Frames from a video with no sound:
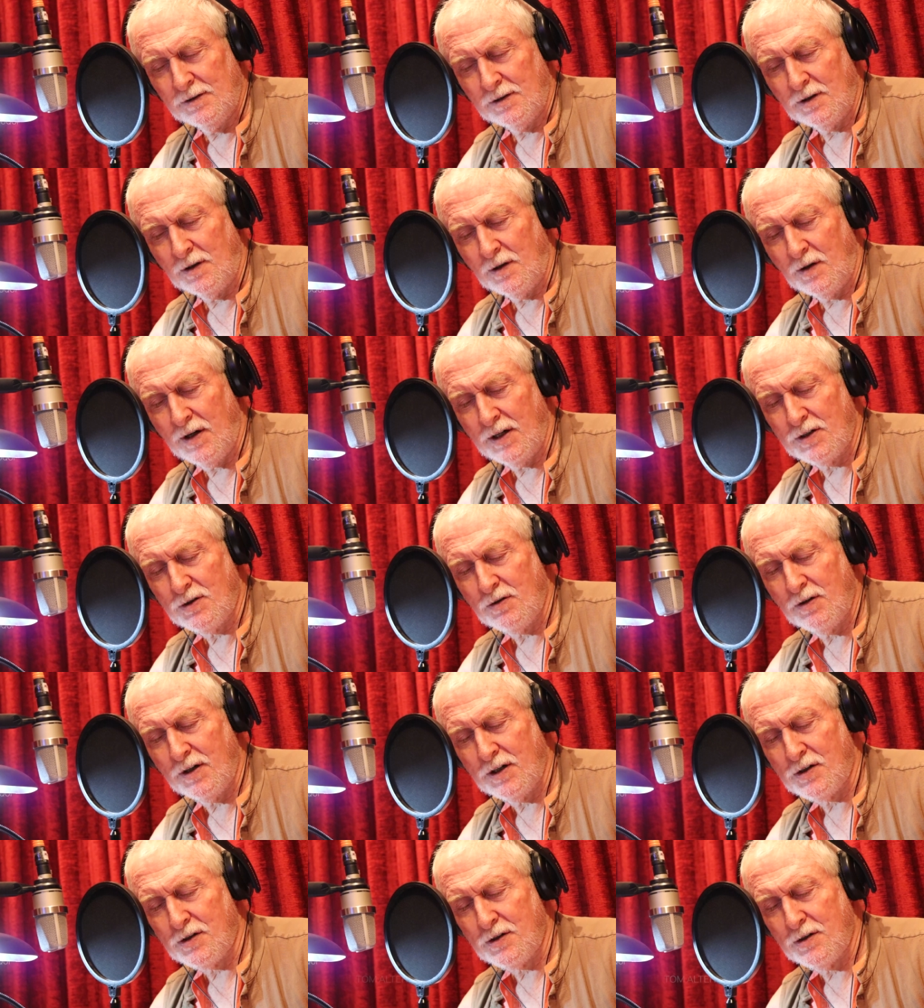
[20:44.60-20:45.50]

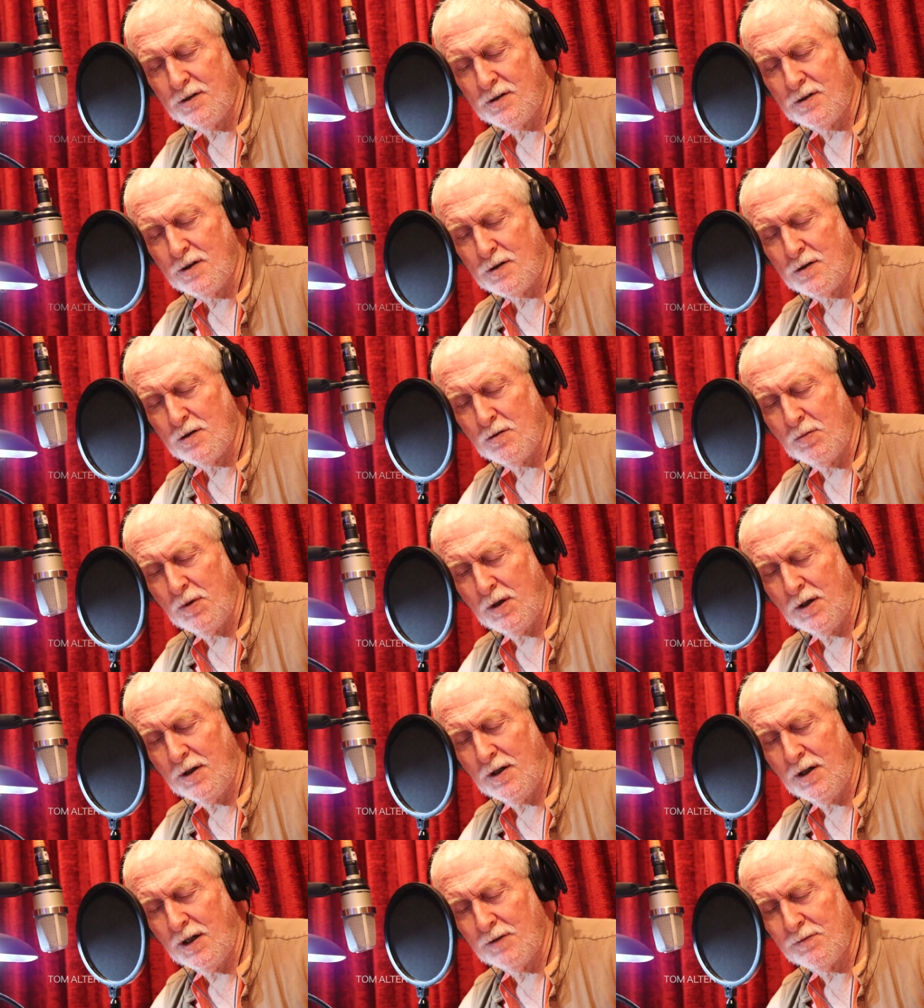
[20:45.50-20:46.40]
Congratulations, it's the
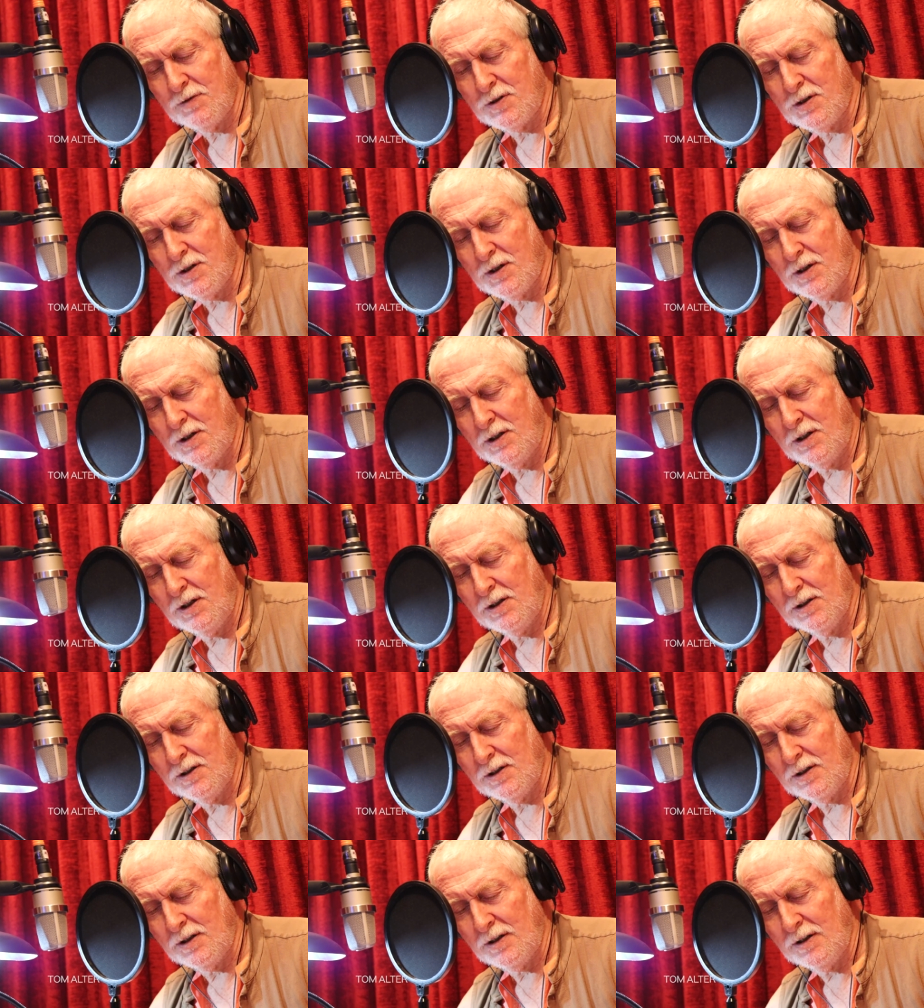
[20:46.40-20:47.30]
beginning of a journey,
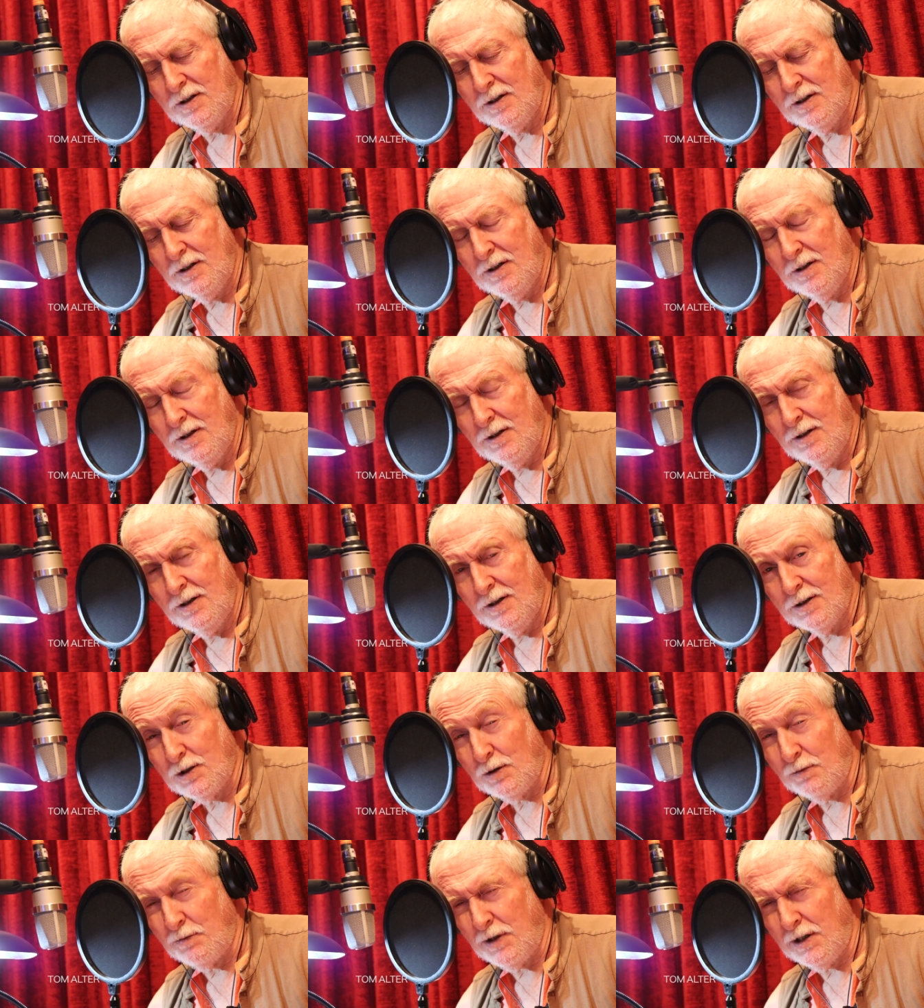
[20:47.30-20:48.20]
and
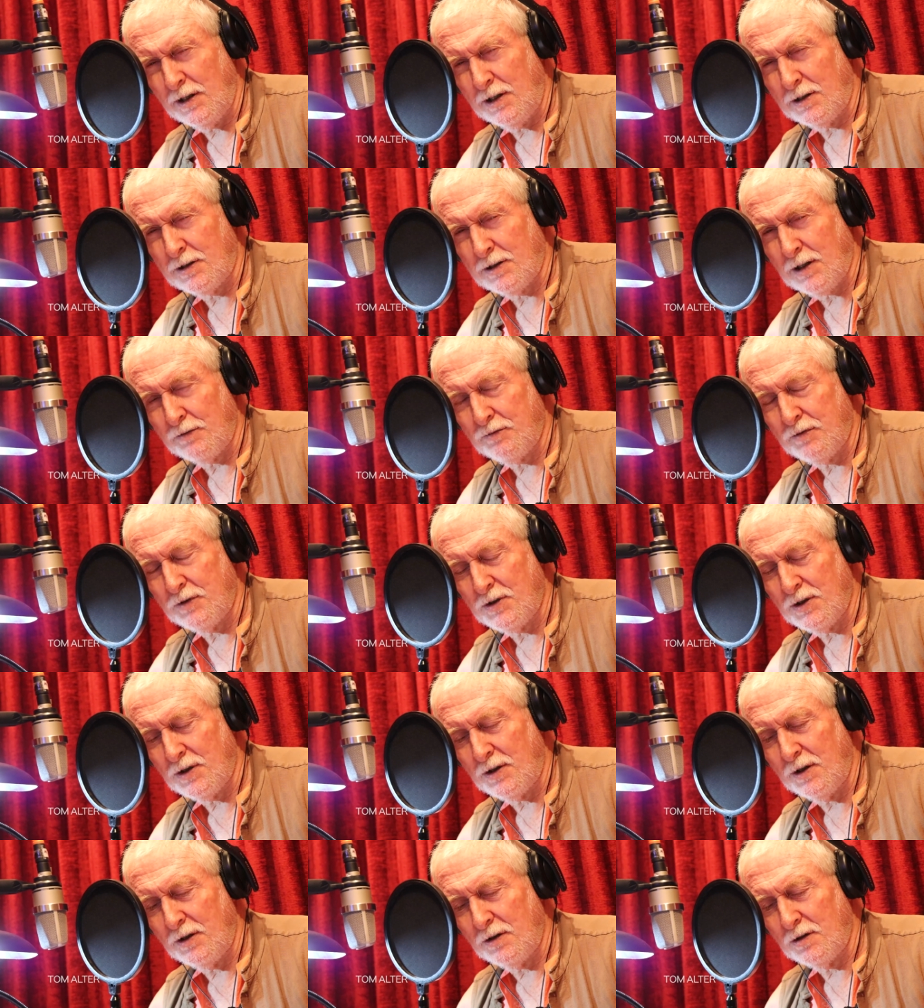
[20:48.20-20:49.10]
it's a very tough
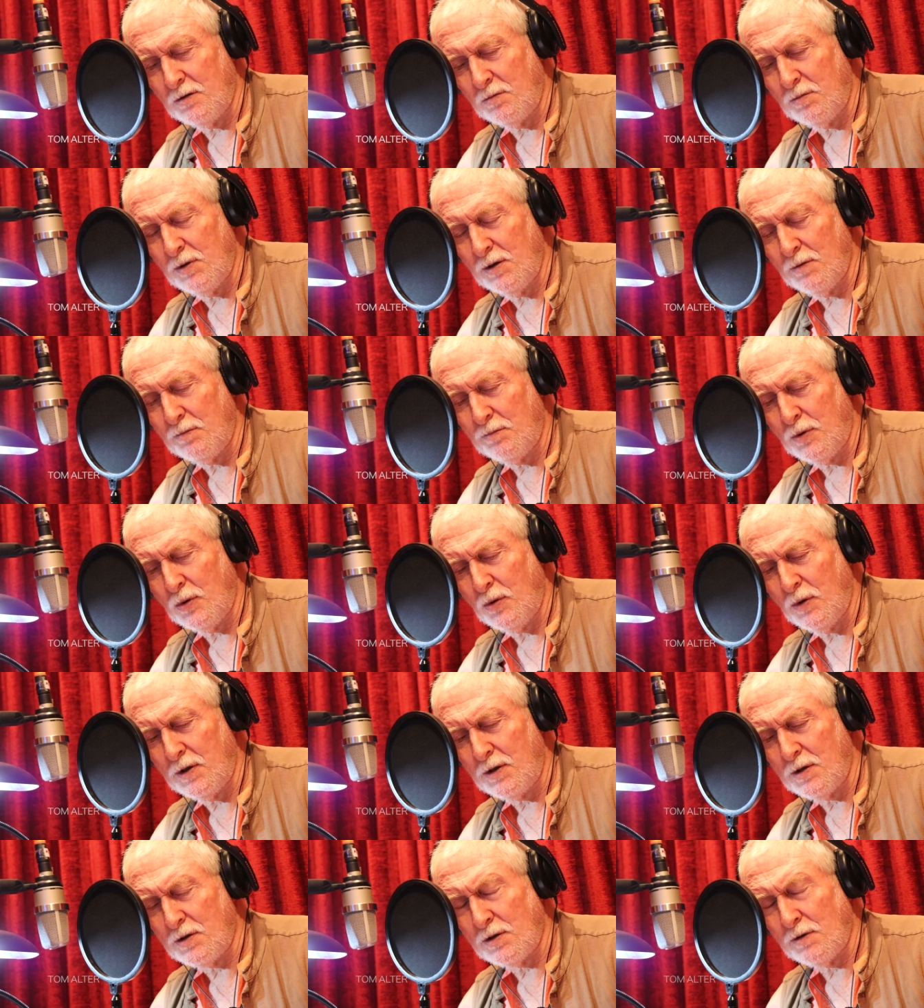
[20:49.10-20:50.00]
journey. To be a
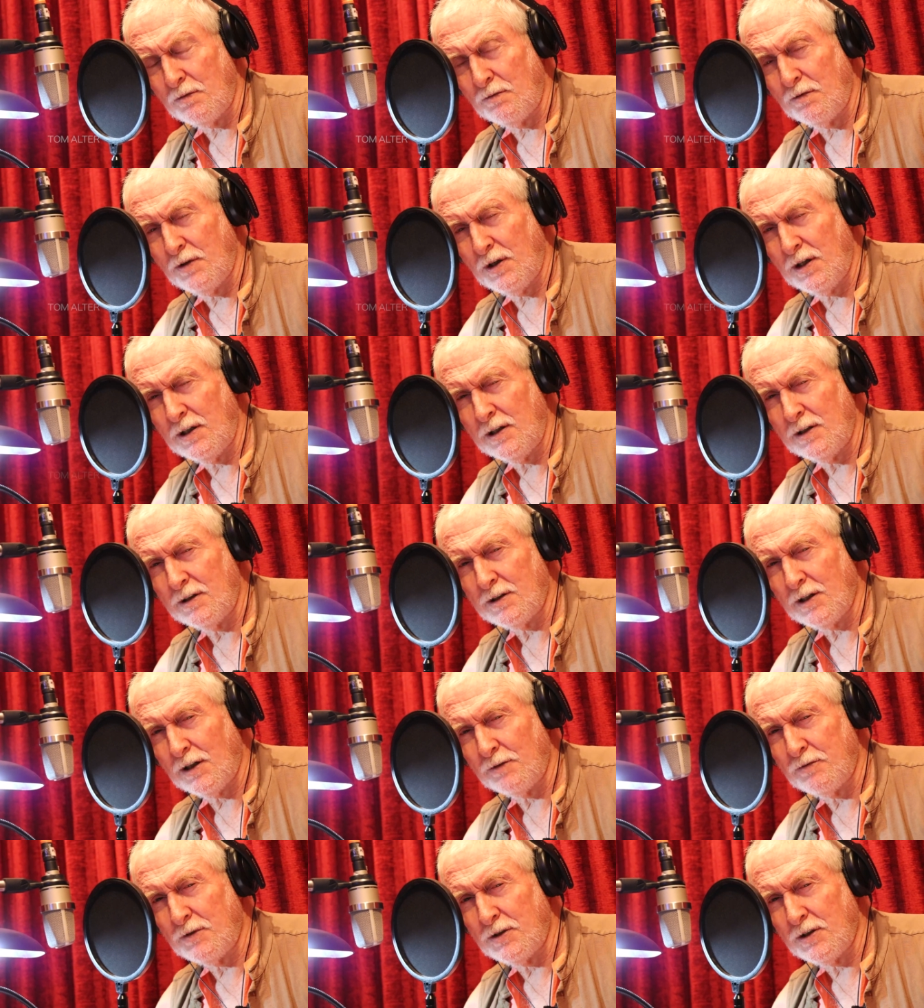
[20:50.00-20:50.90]
poet is a very
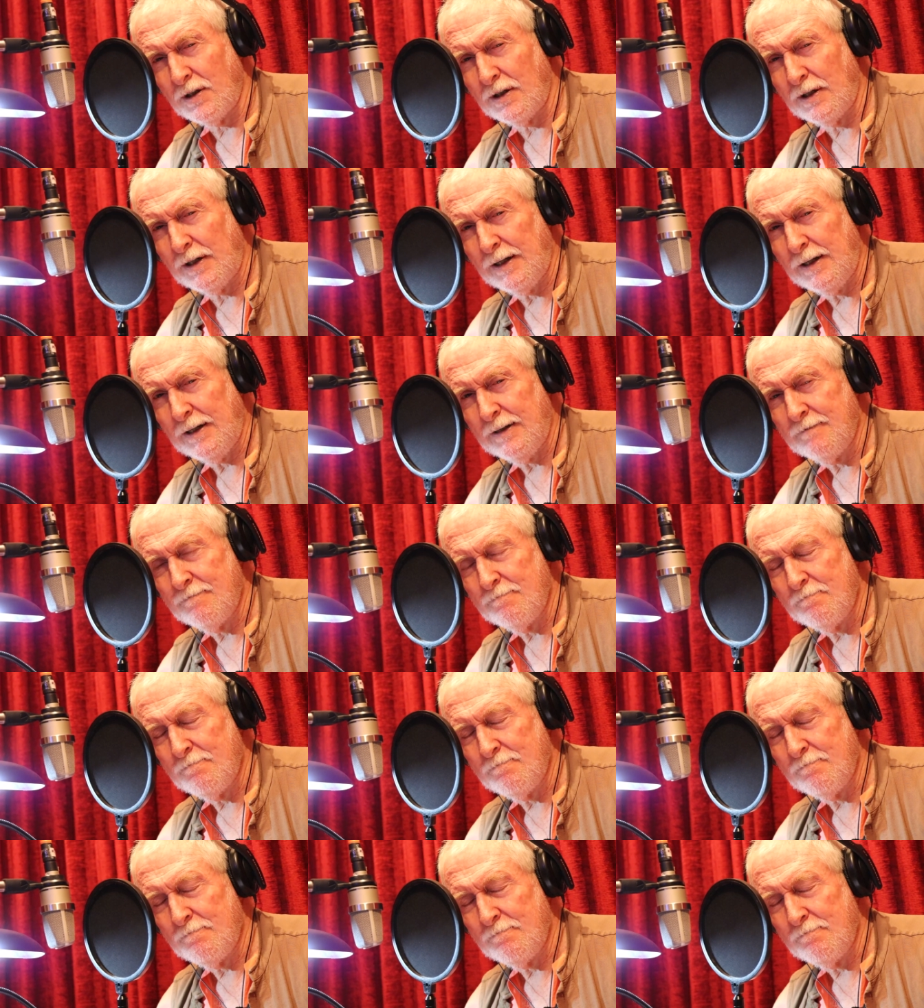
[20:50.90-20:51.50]
tough journey.